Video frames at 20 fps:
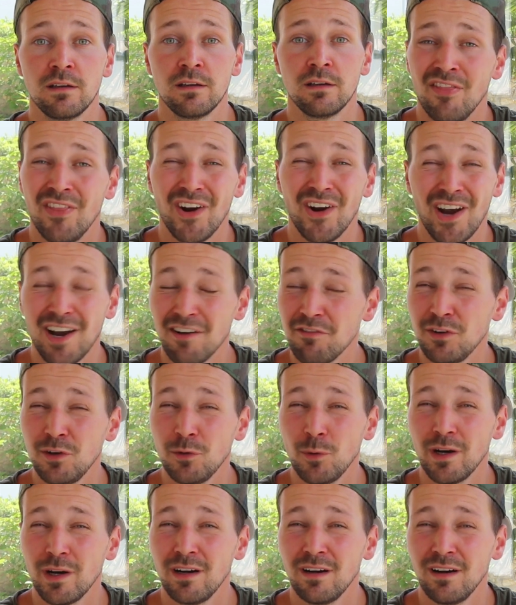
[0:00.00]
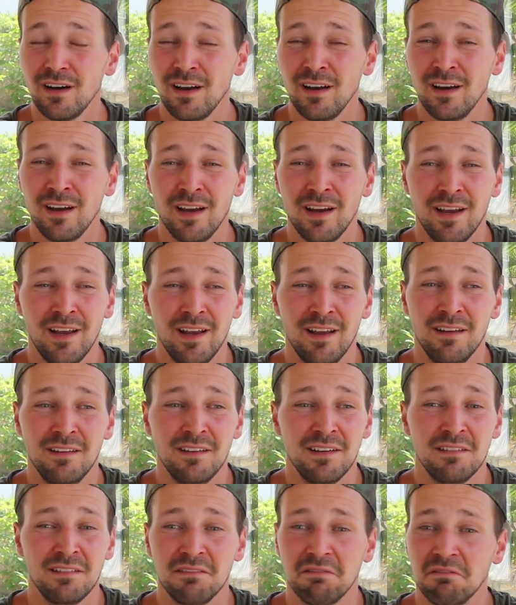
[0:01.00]
They're everywhere and
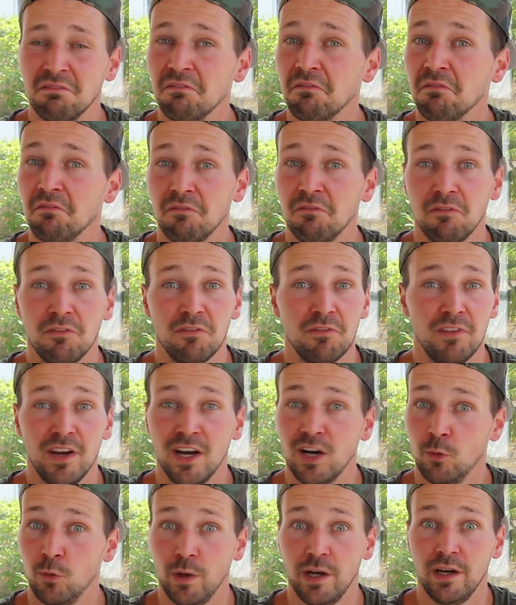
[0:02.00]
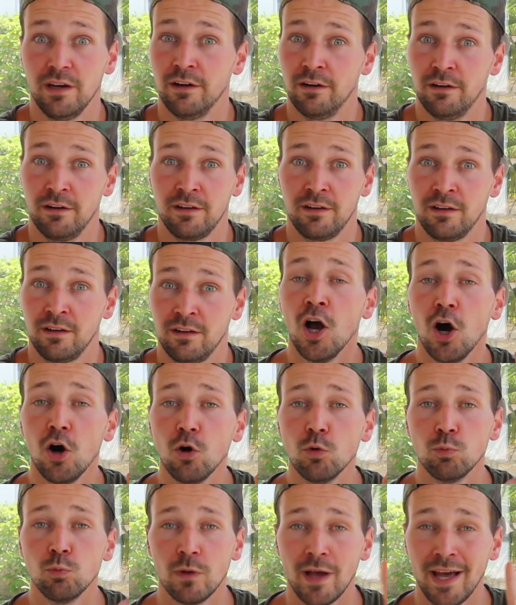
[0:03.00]
they're weird.
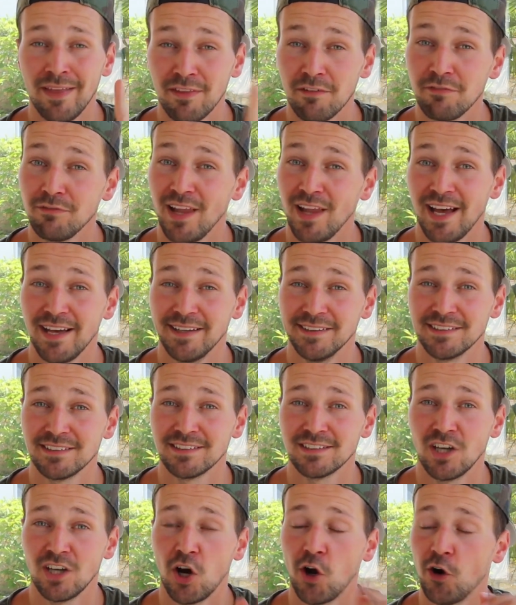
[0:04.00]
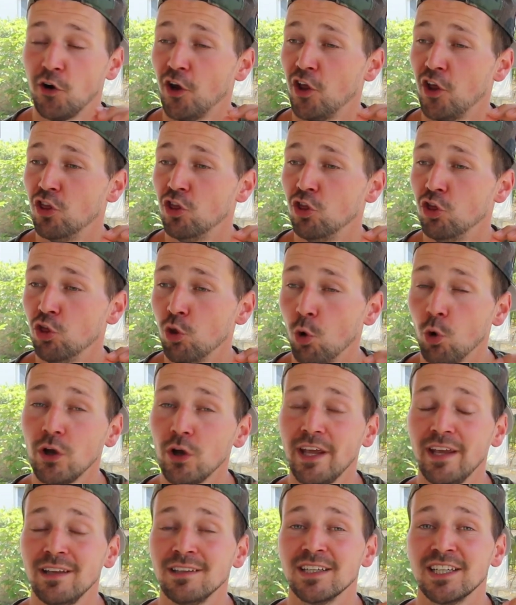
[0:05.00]
Oh, and the flies are
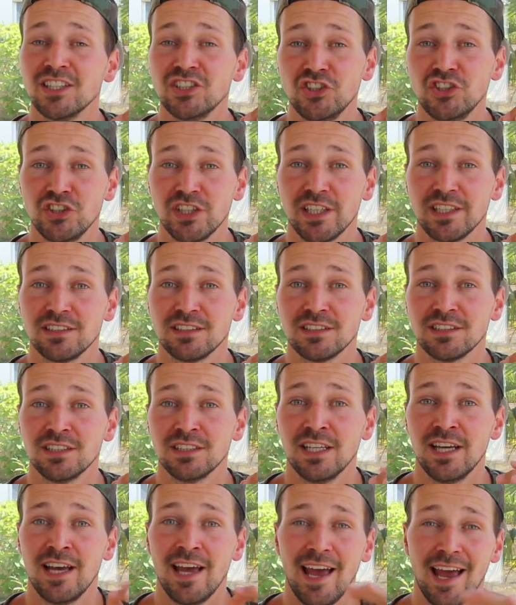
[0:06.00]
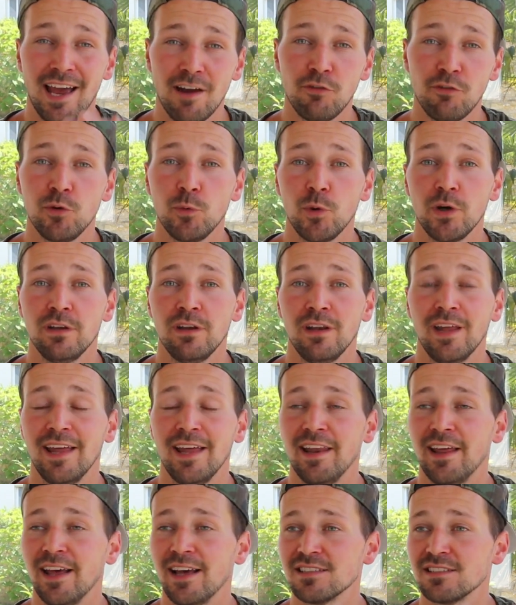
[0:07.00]
annoying as shit. Everyone
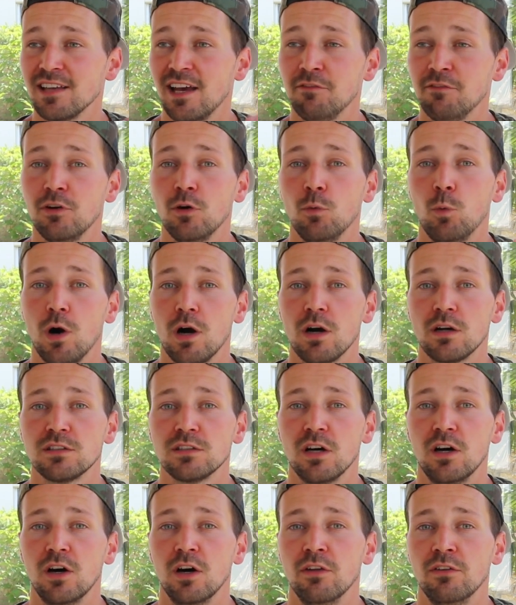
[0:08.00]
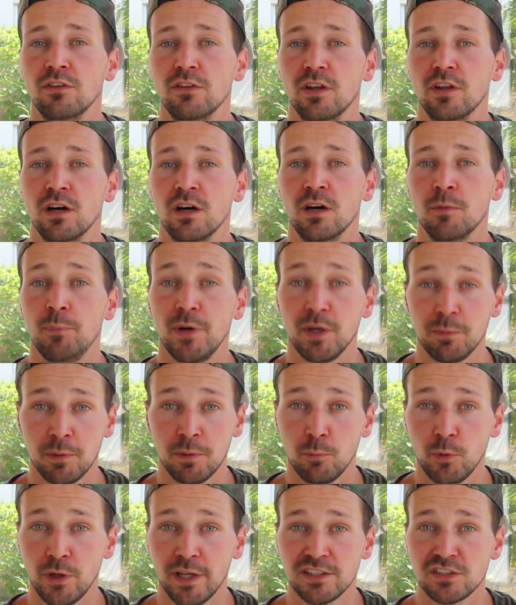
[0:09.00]
that has ever walked on the Pyramid
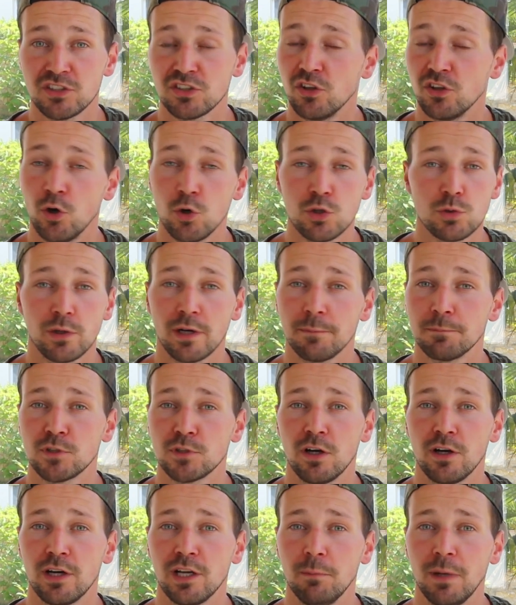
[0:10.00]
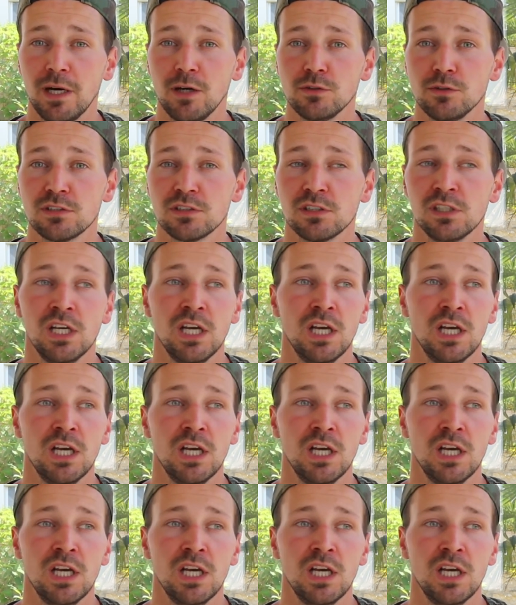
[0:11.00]
Bridge knows what I'm talking about.